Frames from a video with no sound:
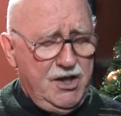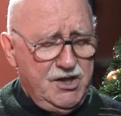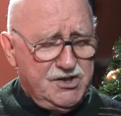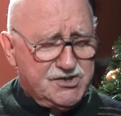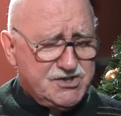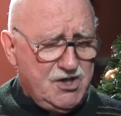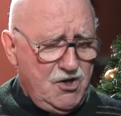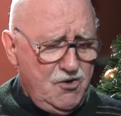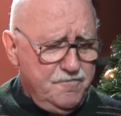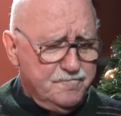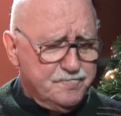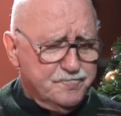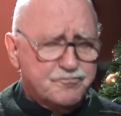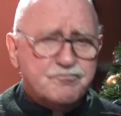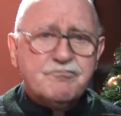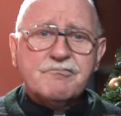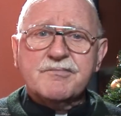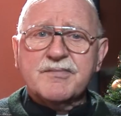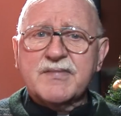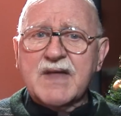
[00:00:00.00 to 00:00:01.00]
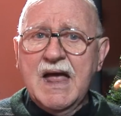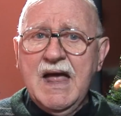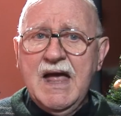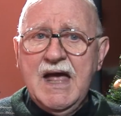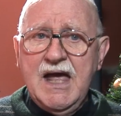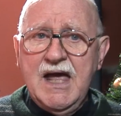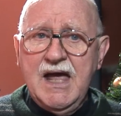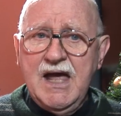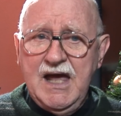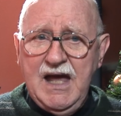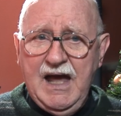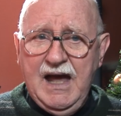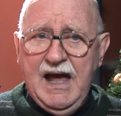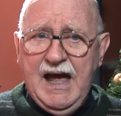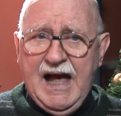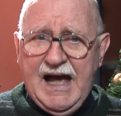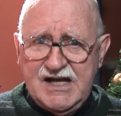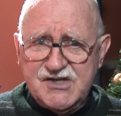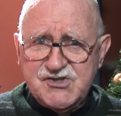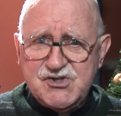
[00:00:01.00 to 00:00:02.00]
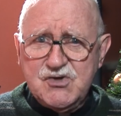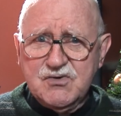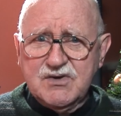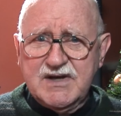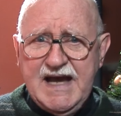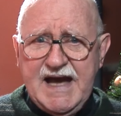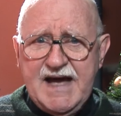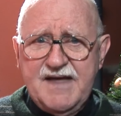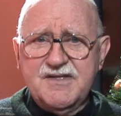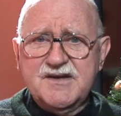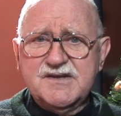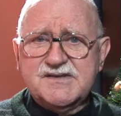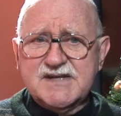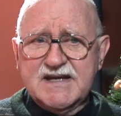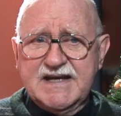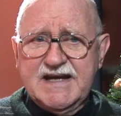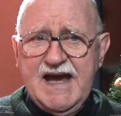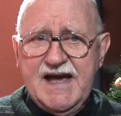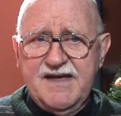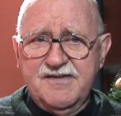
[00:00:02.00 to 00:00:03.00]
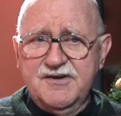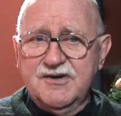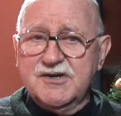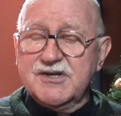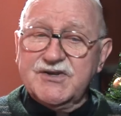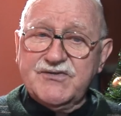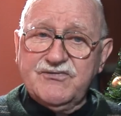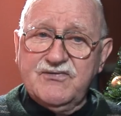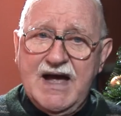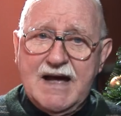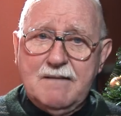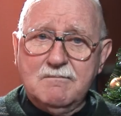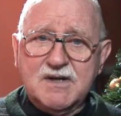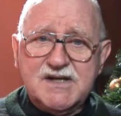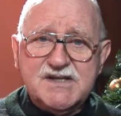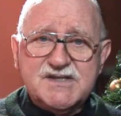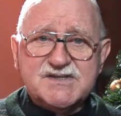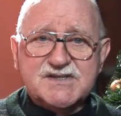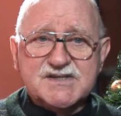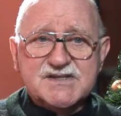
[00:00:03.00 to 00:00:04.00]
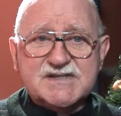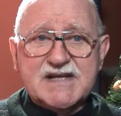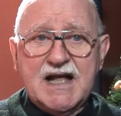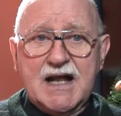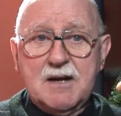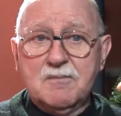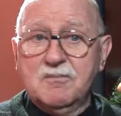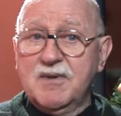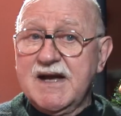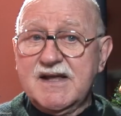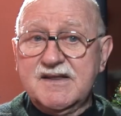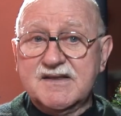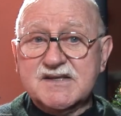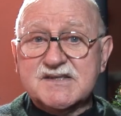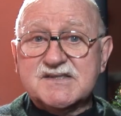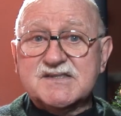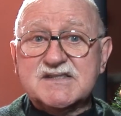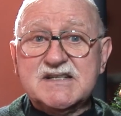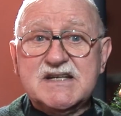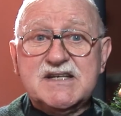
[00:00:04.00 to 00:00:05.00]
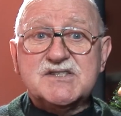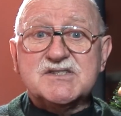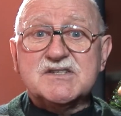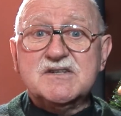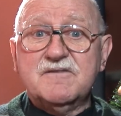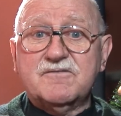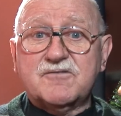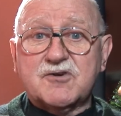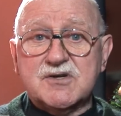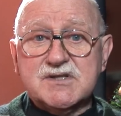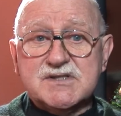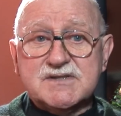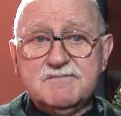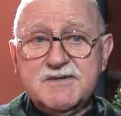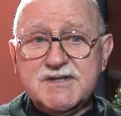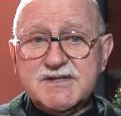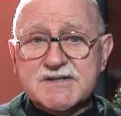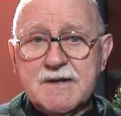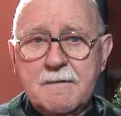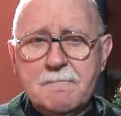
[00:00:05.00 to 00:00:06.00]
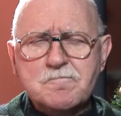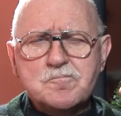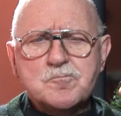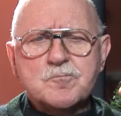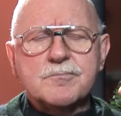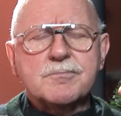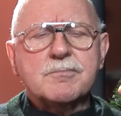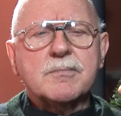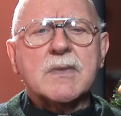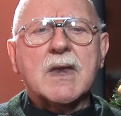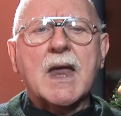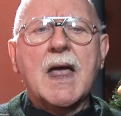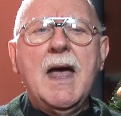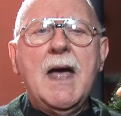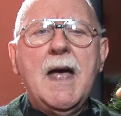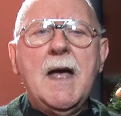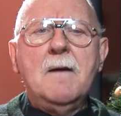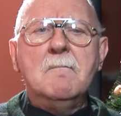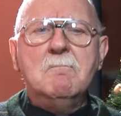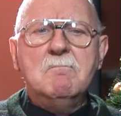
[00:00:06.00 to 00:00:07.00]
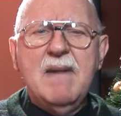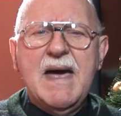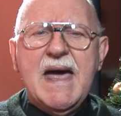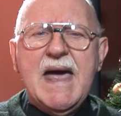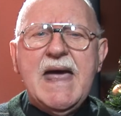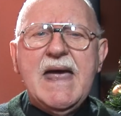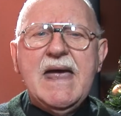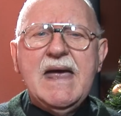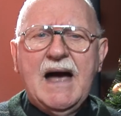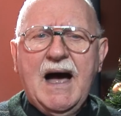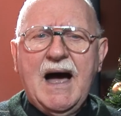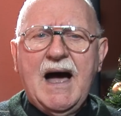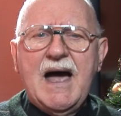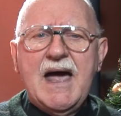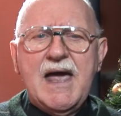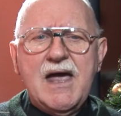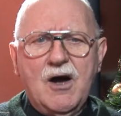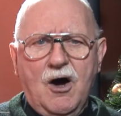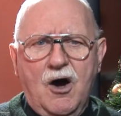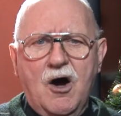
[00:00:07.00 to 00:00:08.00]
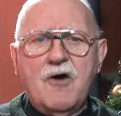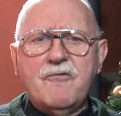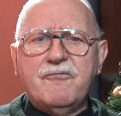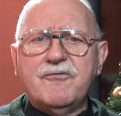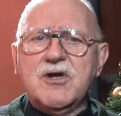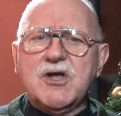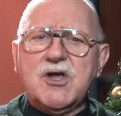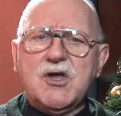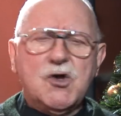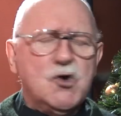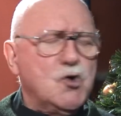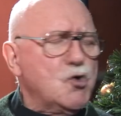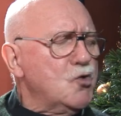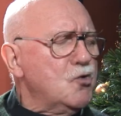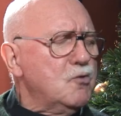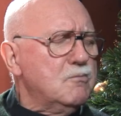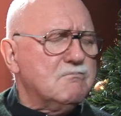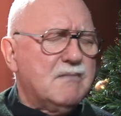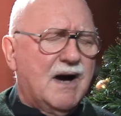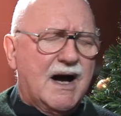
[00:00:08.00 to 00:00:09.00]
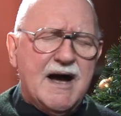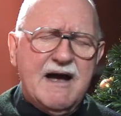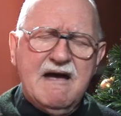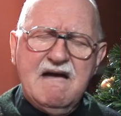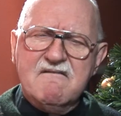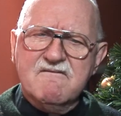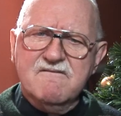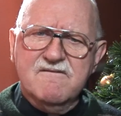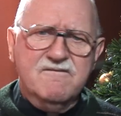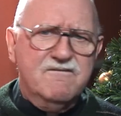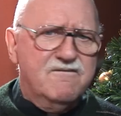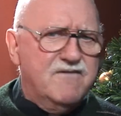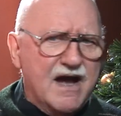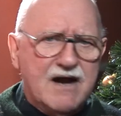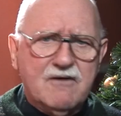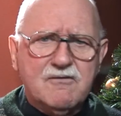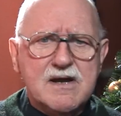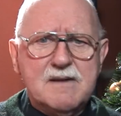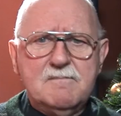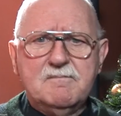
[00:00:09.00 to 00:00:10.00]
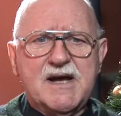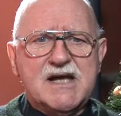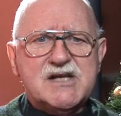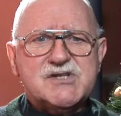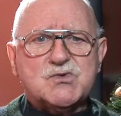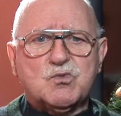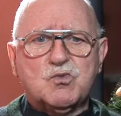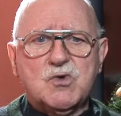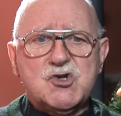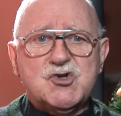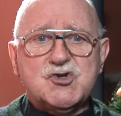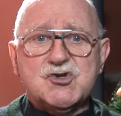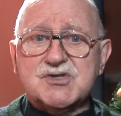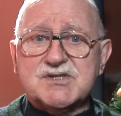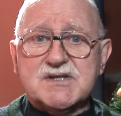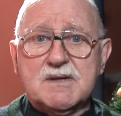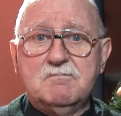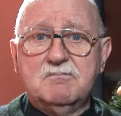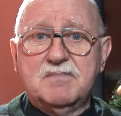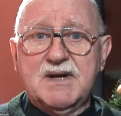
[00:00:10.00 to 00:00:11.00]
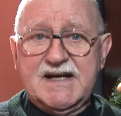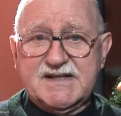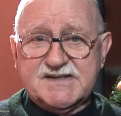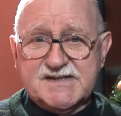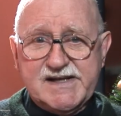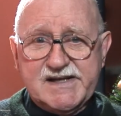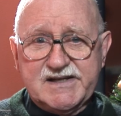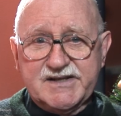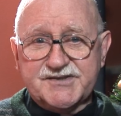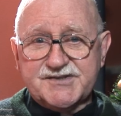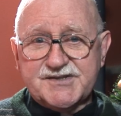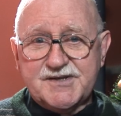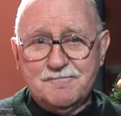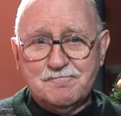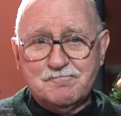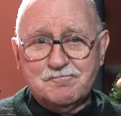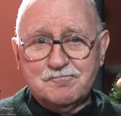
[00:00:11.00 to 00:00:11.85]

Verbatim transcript: So, as you gather together as families to celebrate this season of Christmas, may I offer you my very best wishes and blessings.